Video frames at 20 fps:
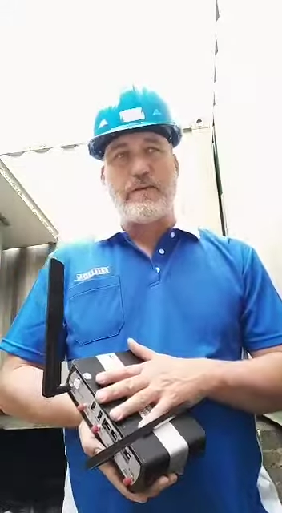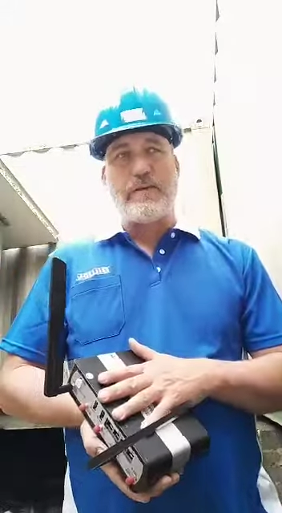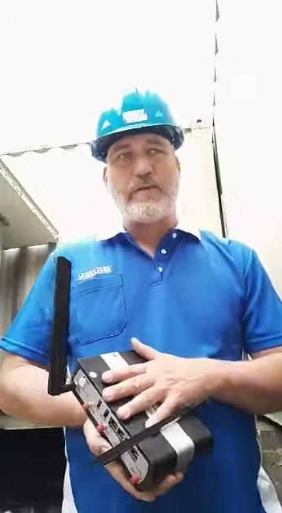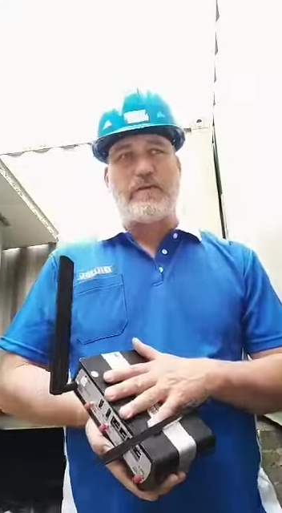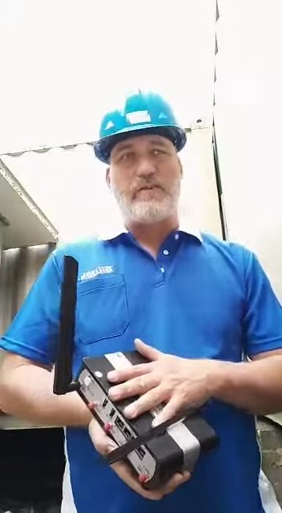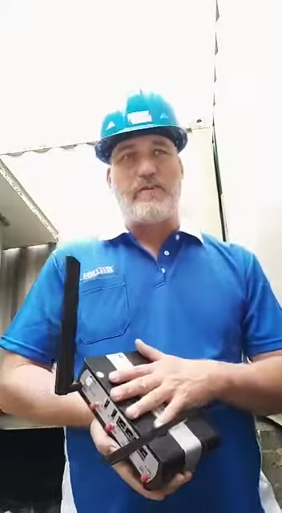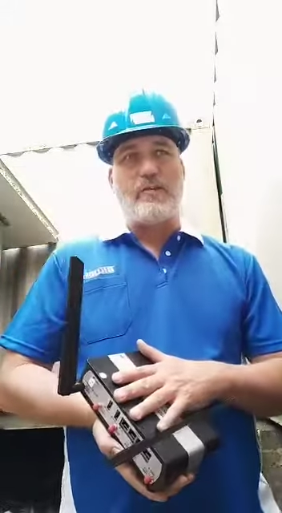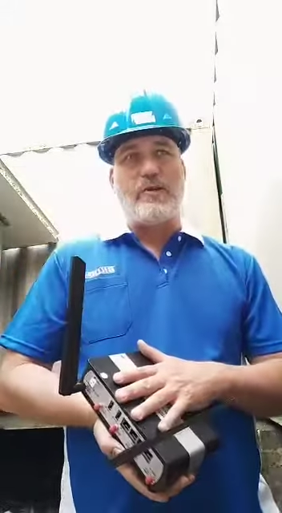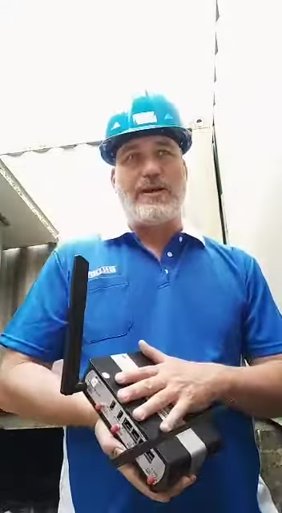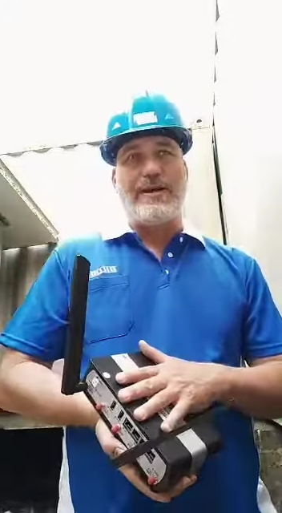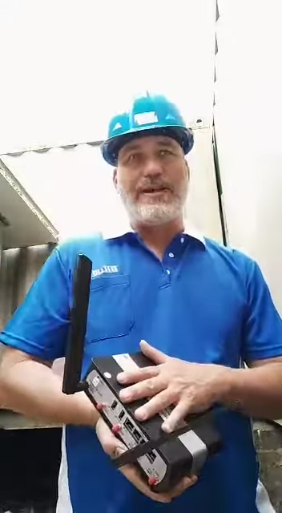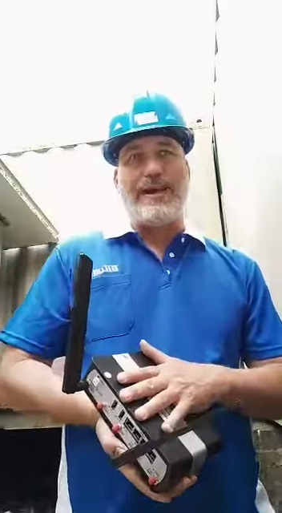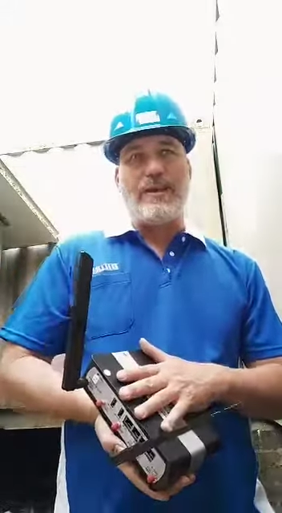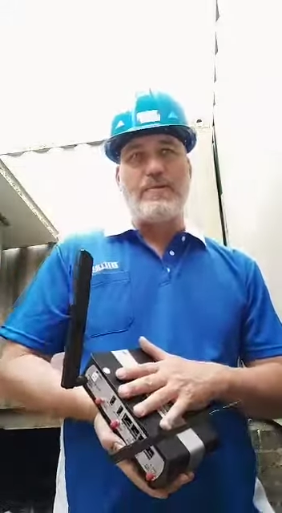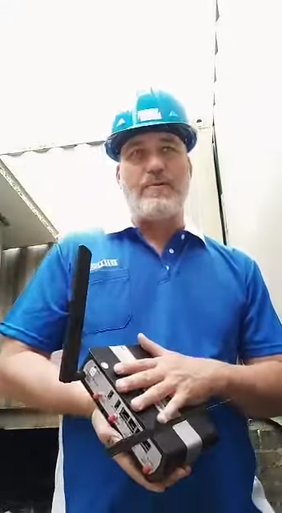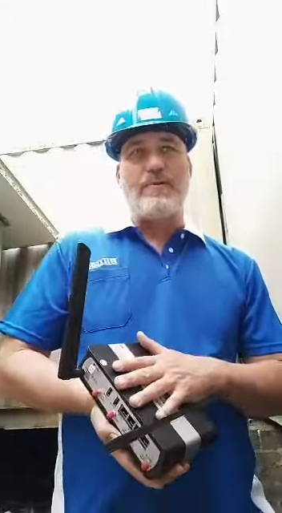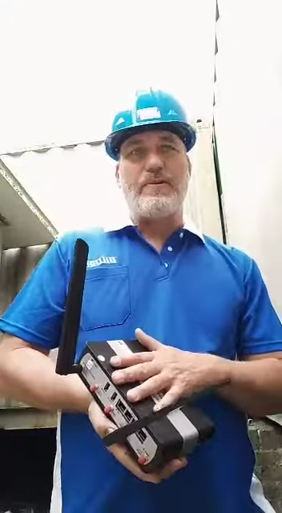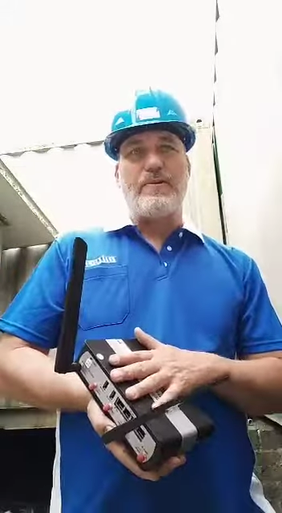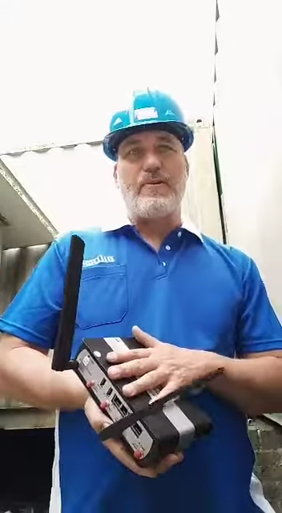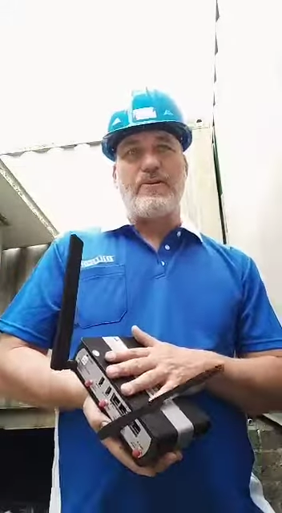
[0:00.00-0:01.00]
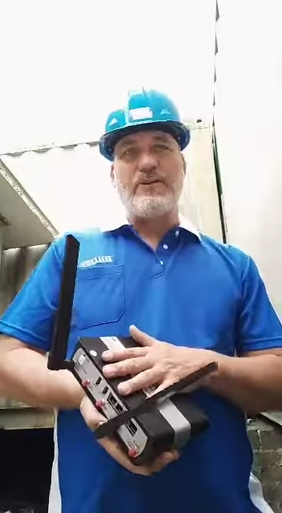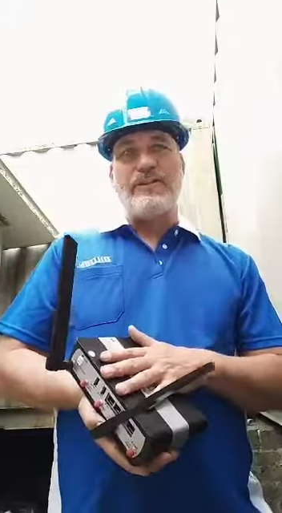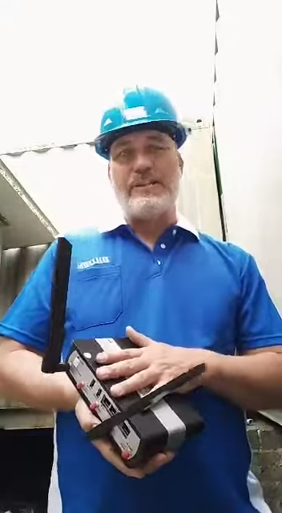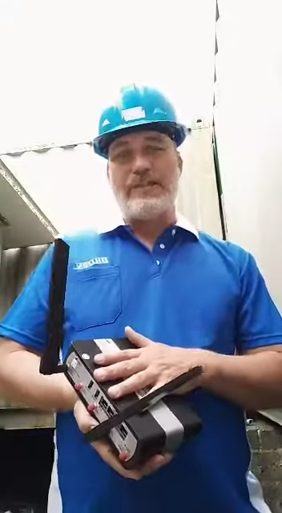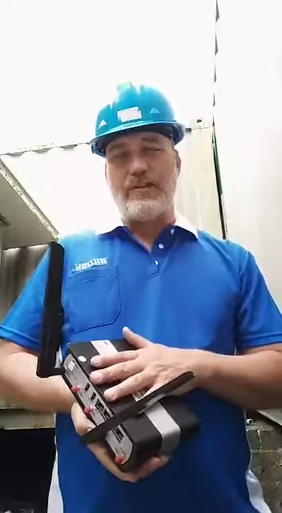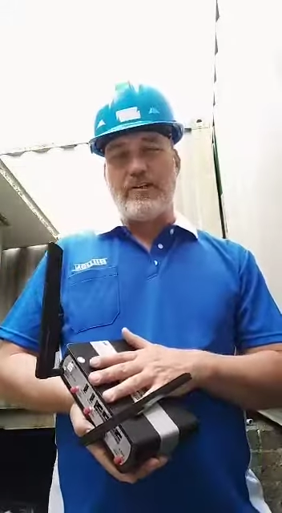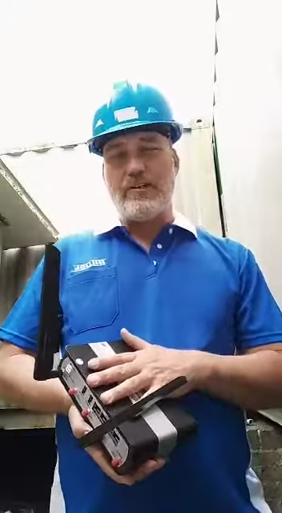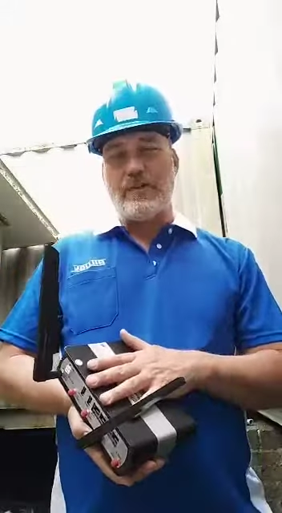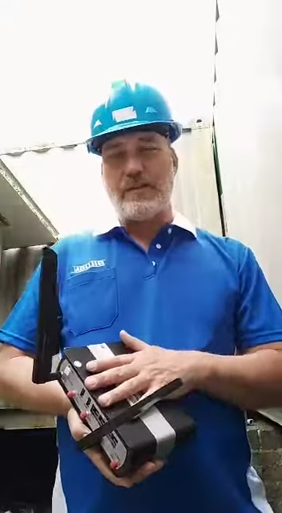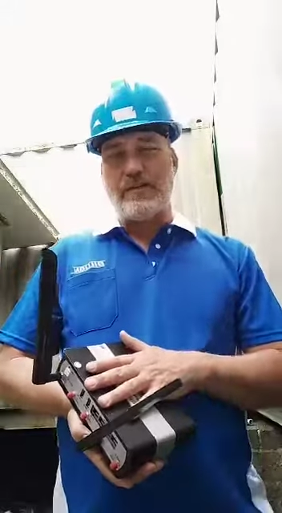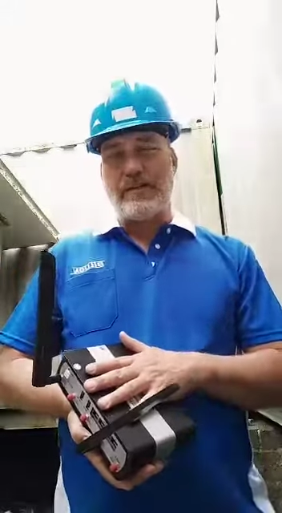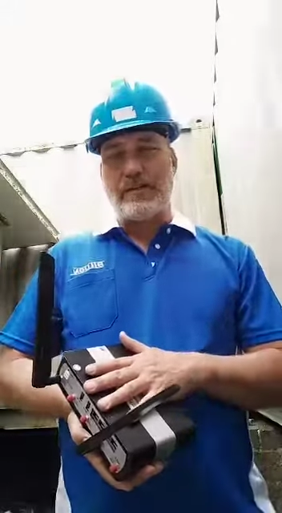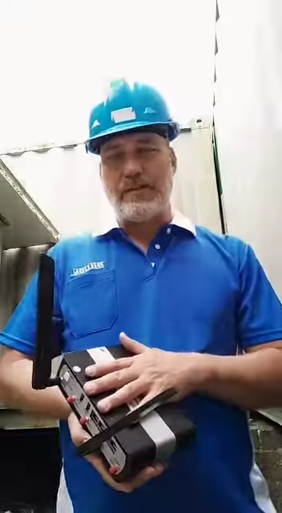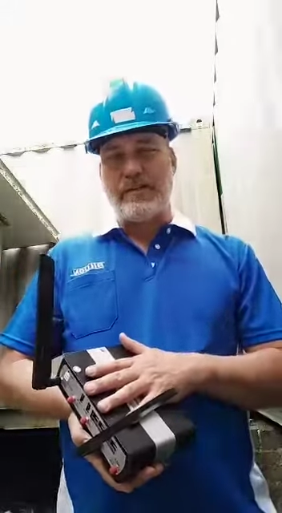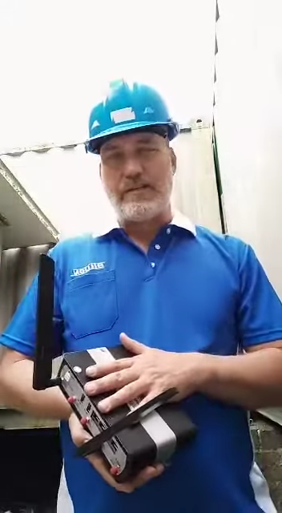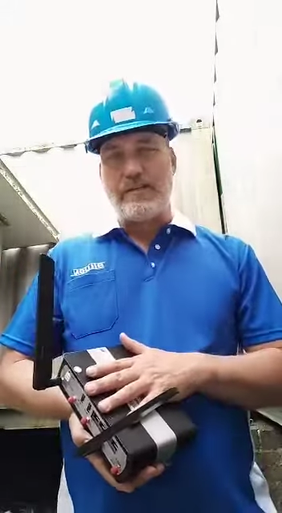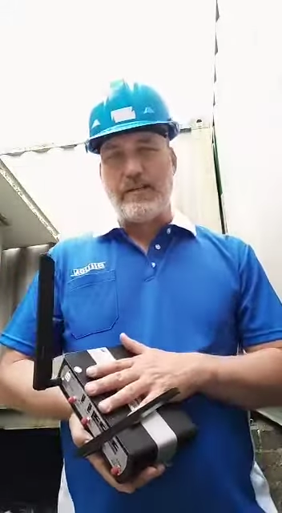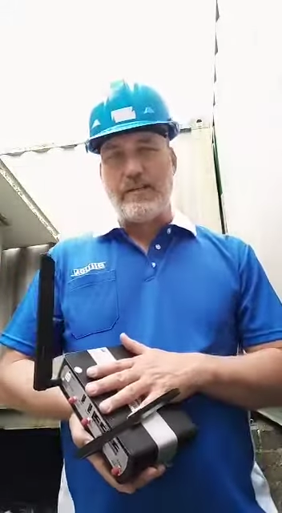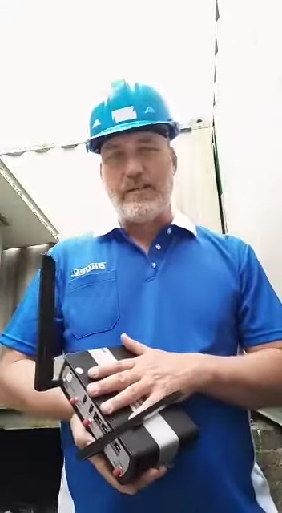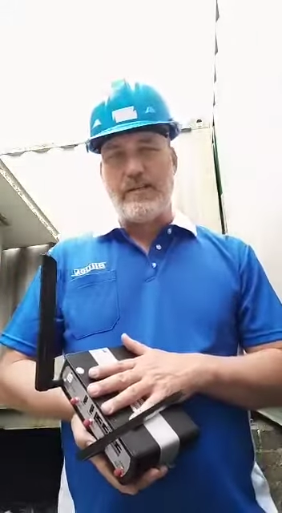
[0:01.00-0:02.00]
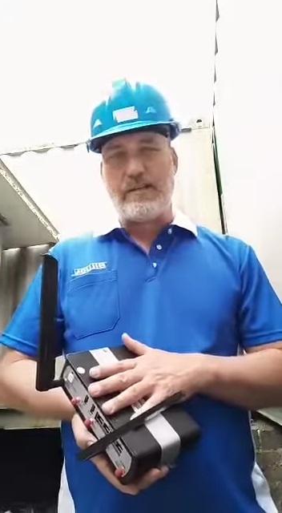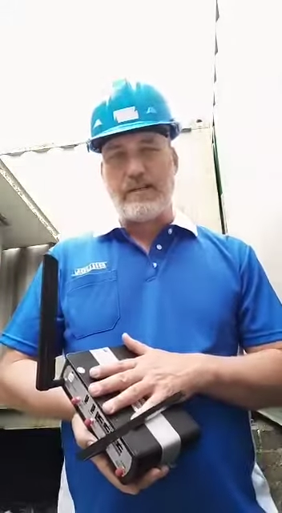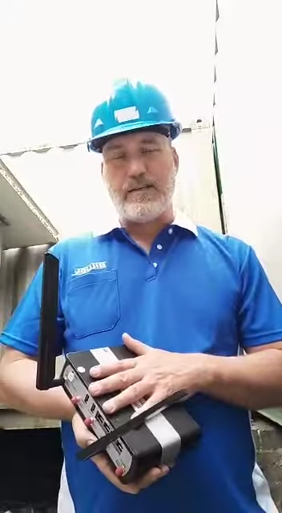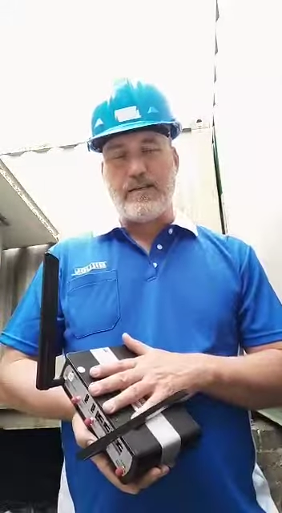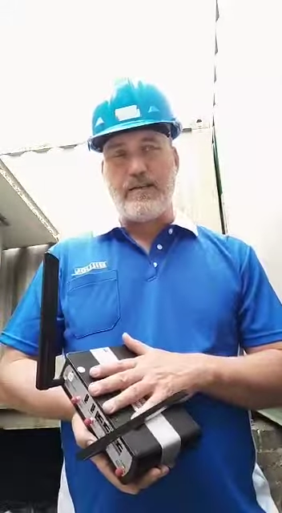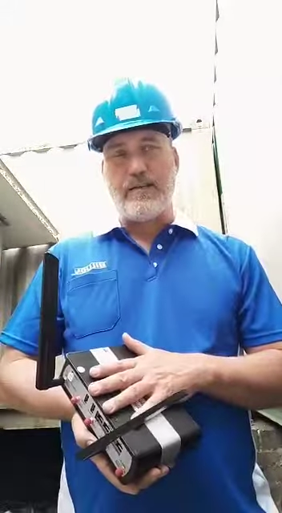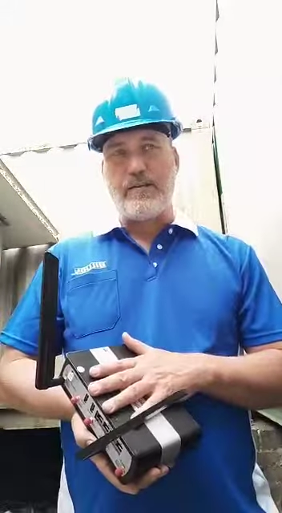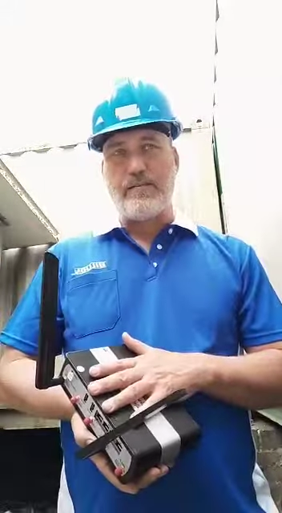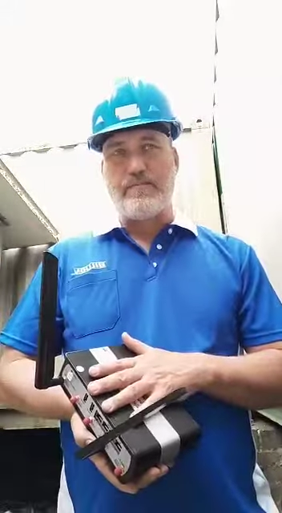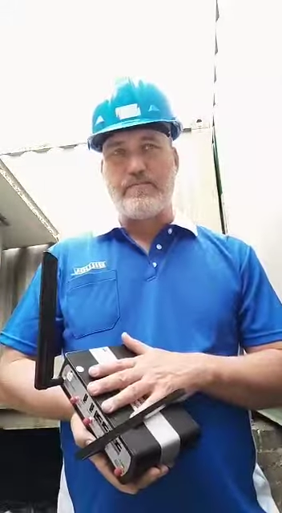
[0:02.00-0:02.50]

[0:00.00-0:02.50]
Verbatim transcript: to enable continuous LTE signal.